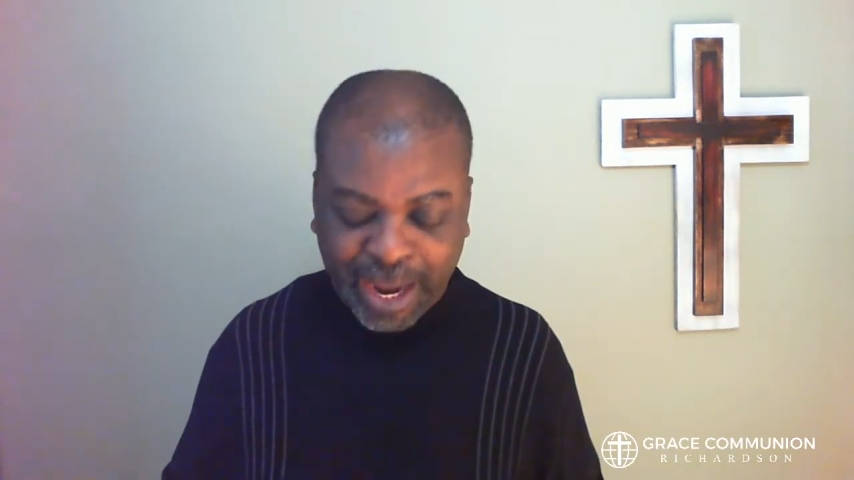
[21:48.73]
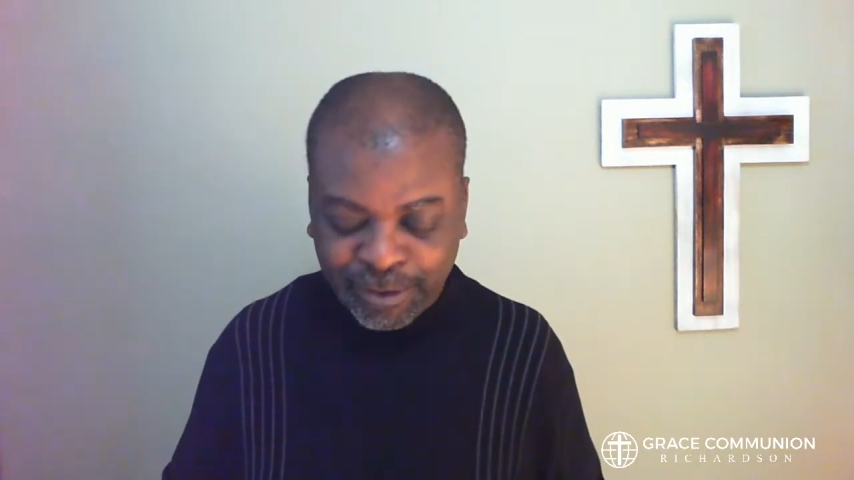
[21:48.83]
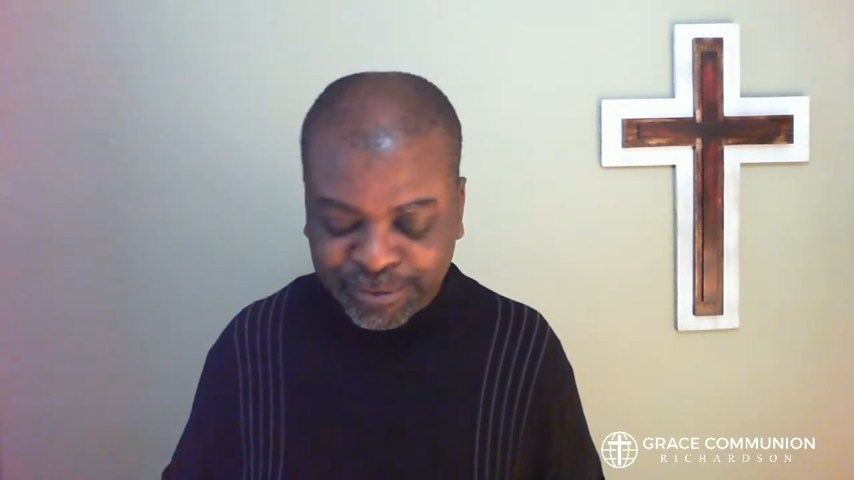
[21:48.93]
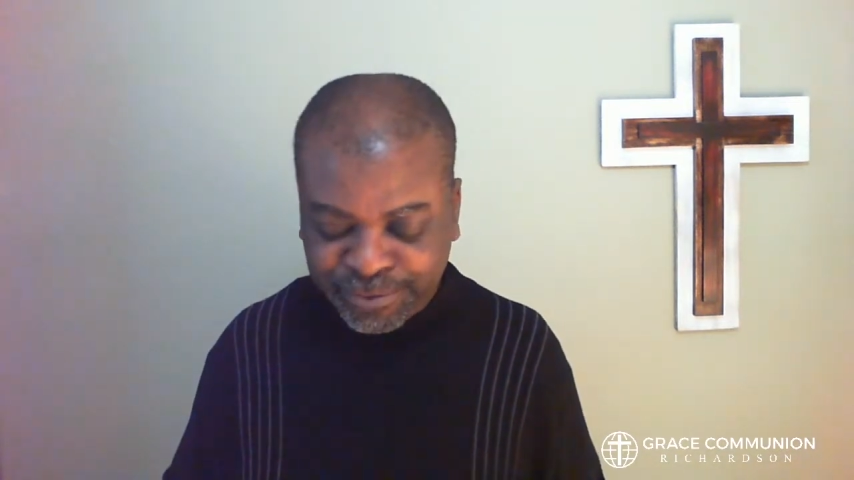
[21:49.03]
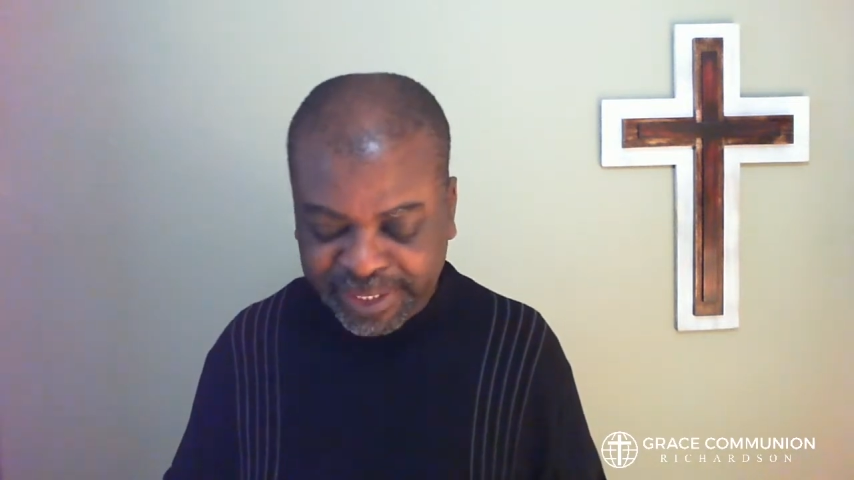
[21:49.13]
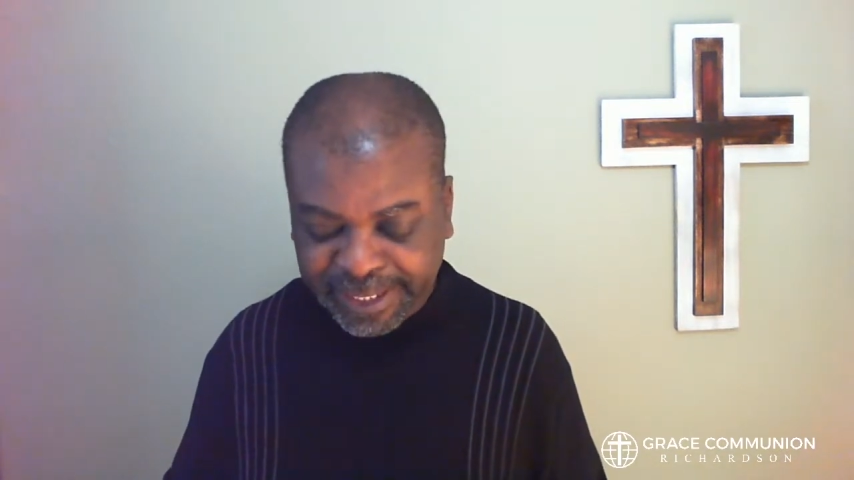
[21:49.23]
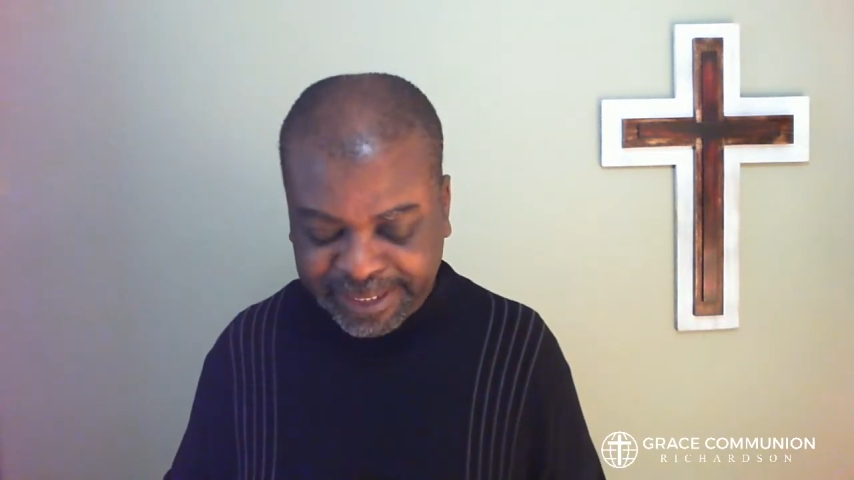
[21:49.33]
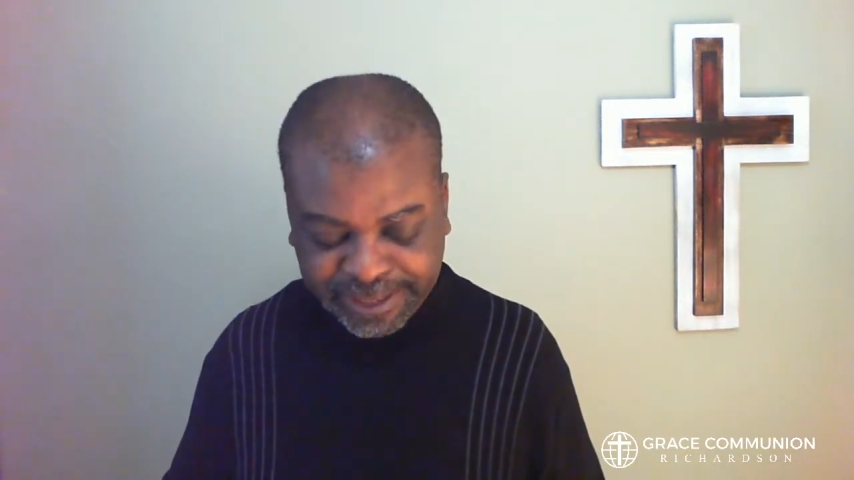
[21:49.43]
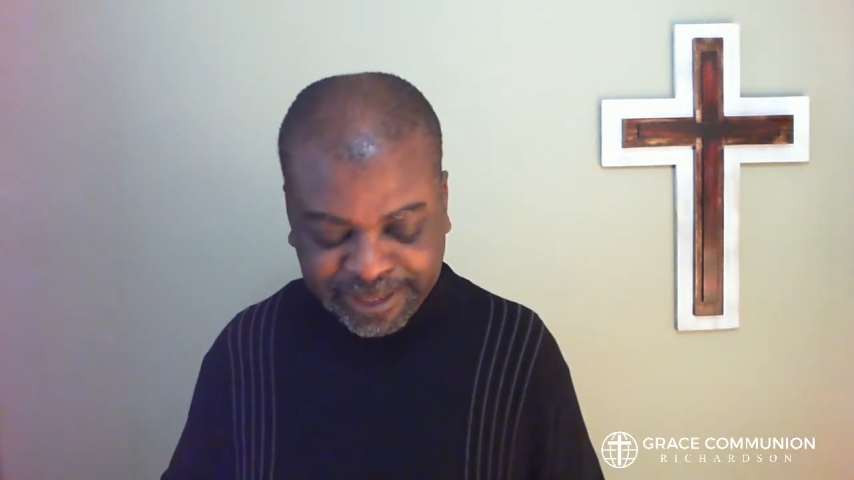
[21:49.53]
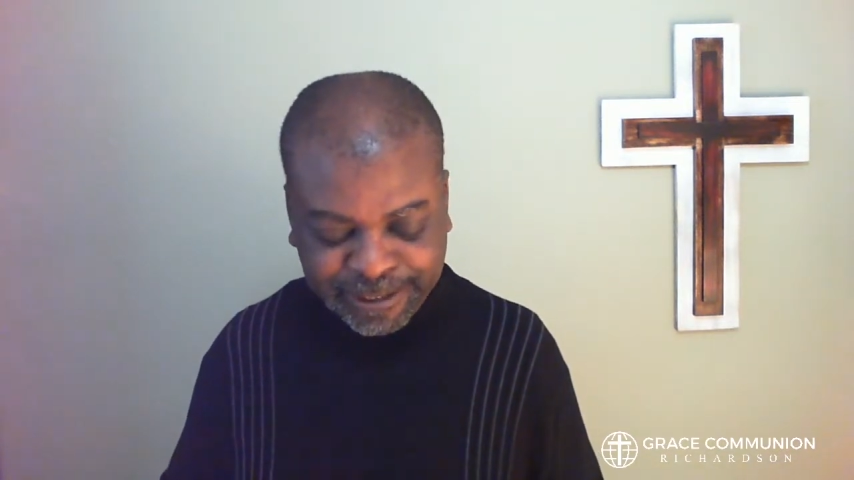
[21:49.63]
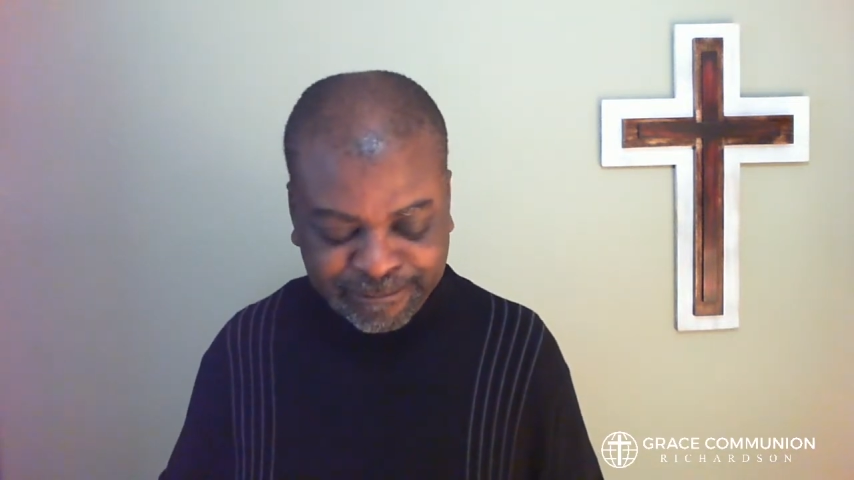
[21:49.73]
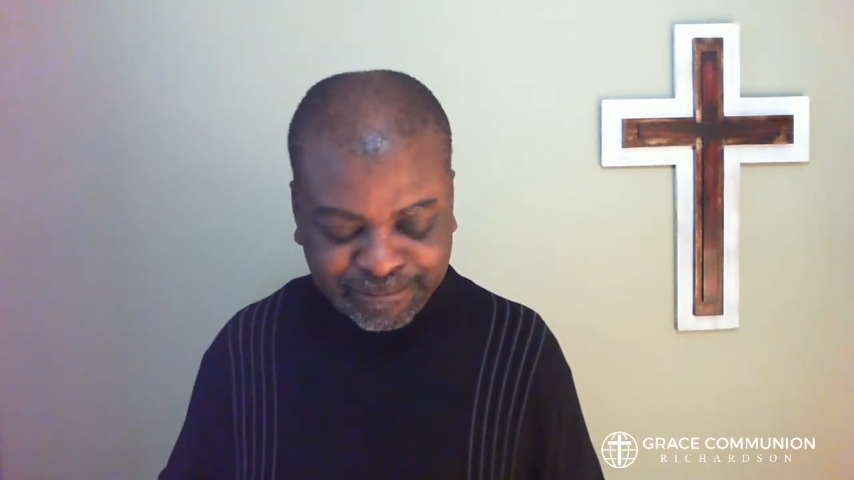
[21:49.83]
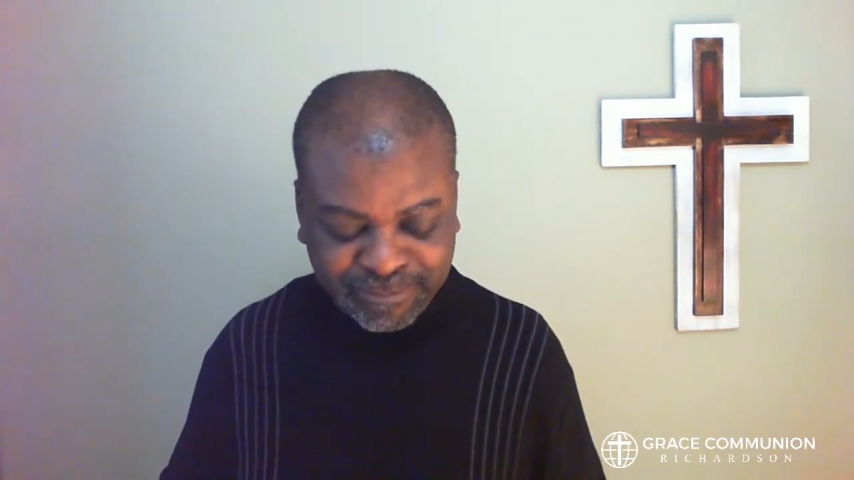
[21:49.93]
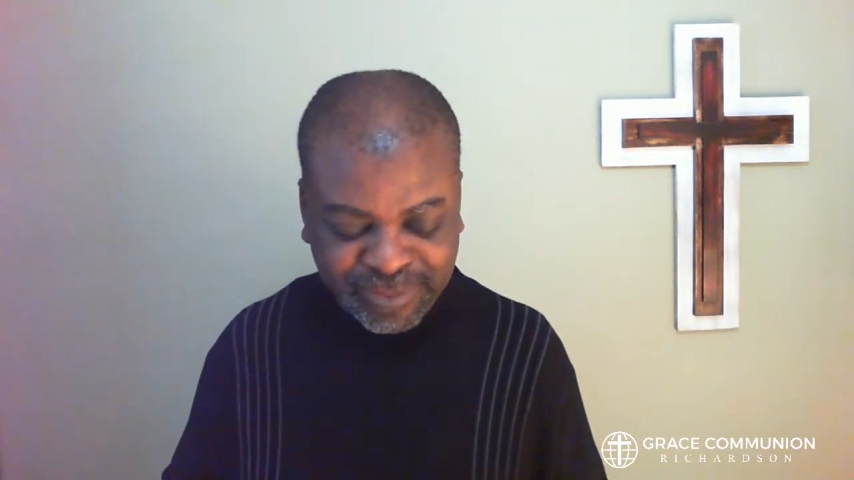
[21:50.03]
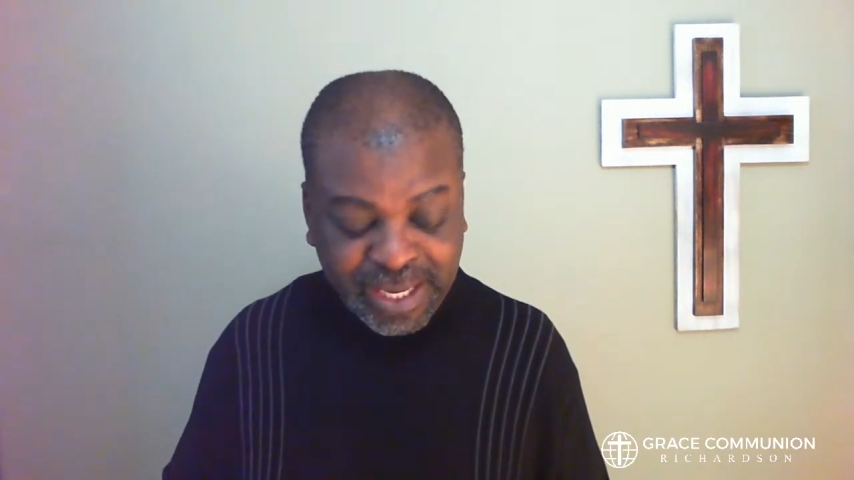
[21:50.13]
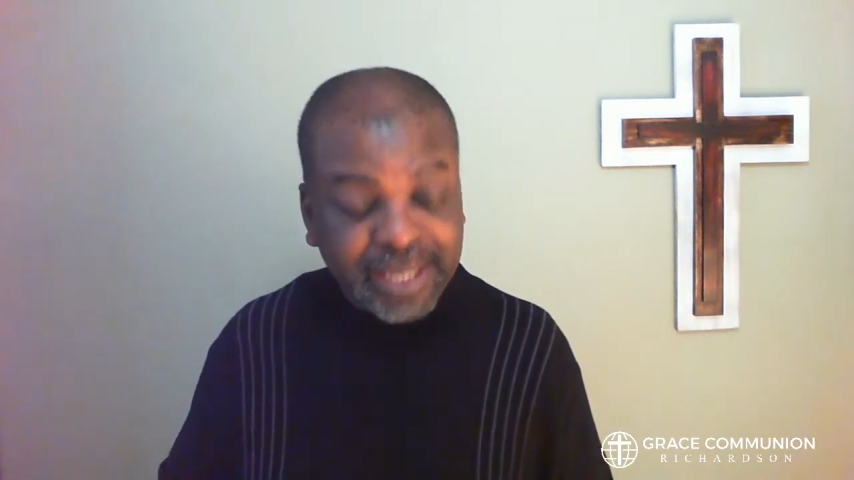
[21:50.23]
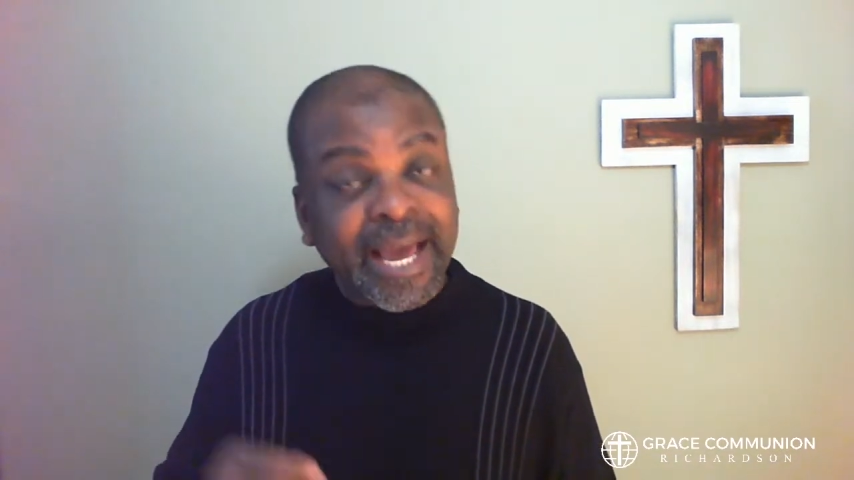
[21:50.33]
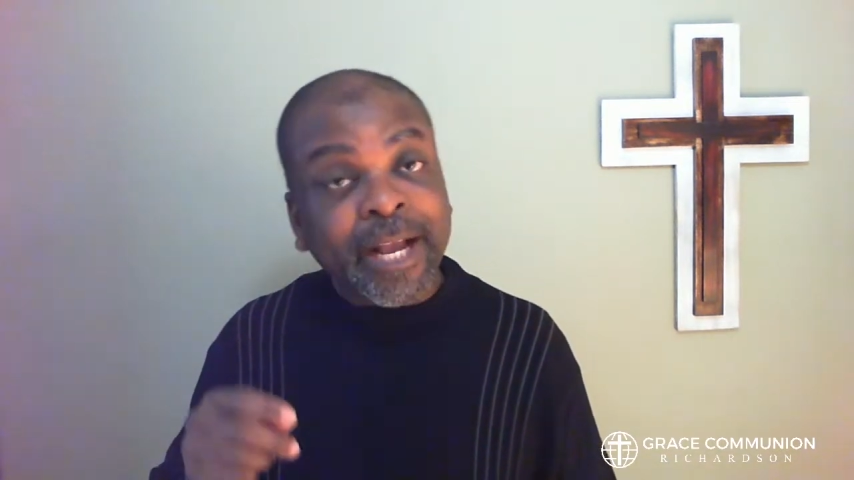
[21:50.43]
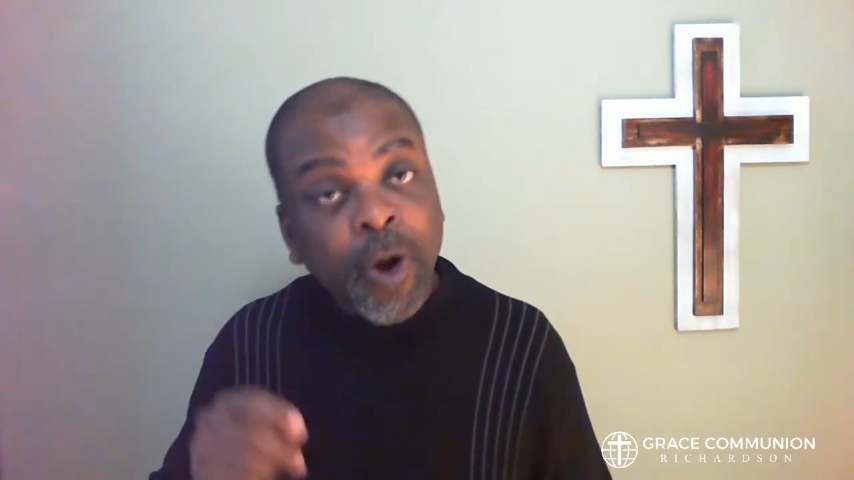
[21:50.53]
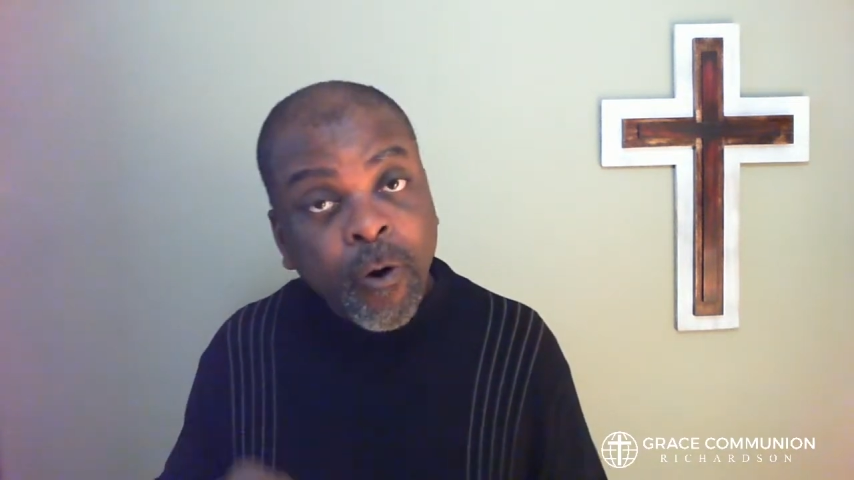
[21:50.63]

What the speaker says: our feelings. Like